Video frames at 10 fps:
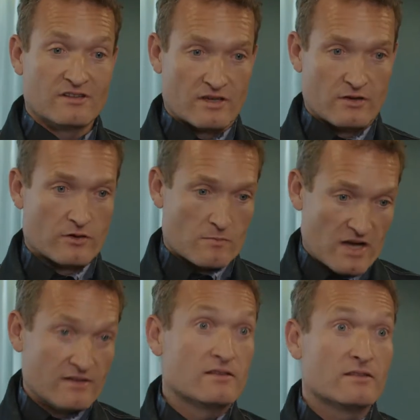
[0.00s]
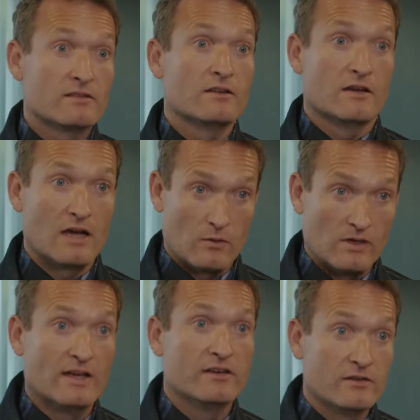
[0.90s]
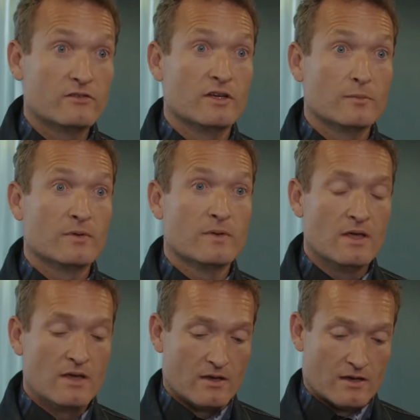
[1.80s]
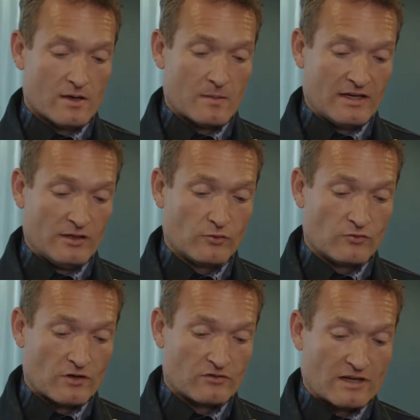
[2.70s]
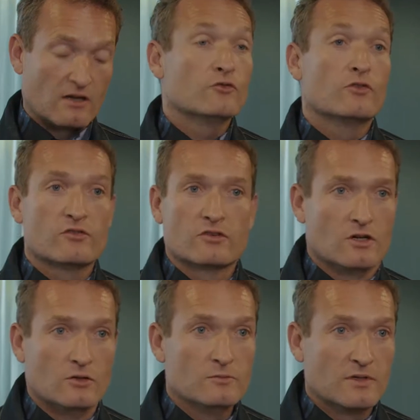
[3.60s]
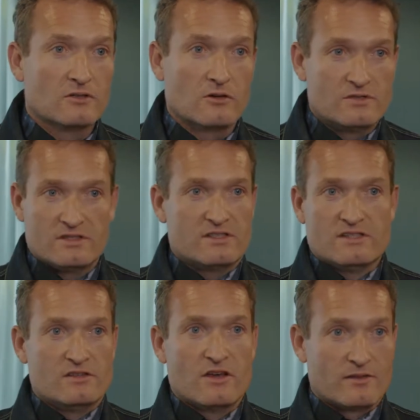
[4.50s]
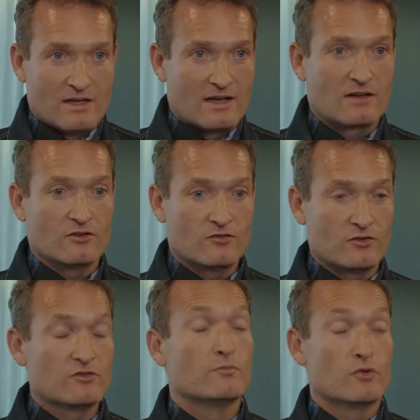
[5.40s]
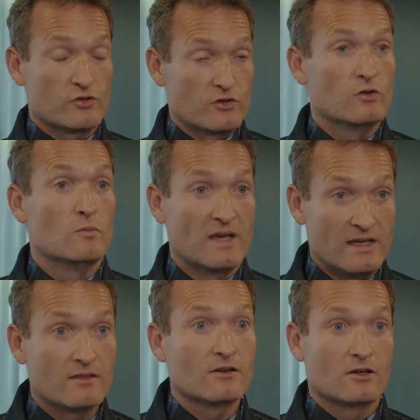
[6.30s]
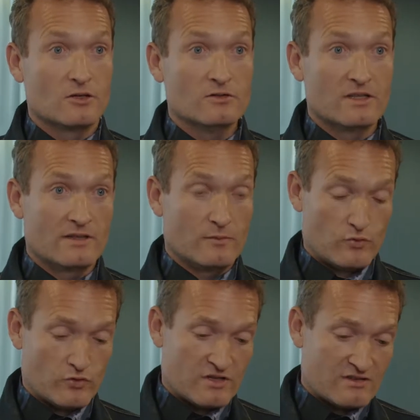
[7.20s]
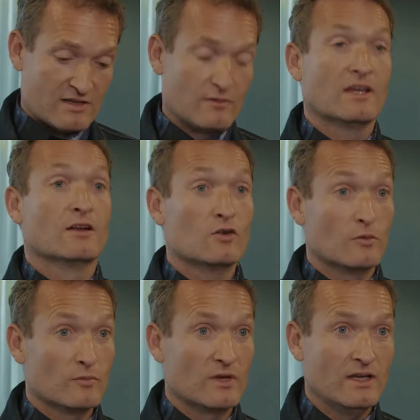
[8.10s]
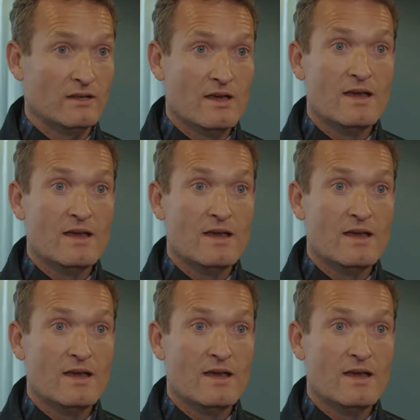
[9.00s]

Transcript: It anonymizes our relationship. I can't trust code. The code is nothing. I can't trust the person who made the code, and that person is living in a company.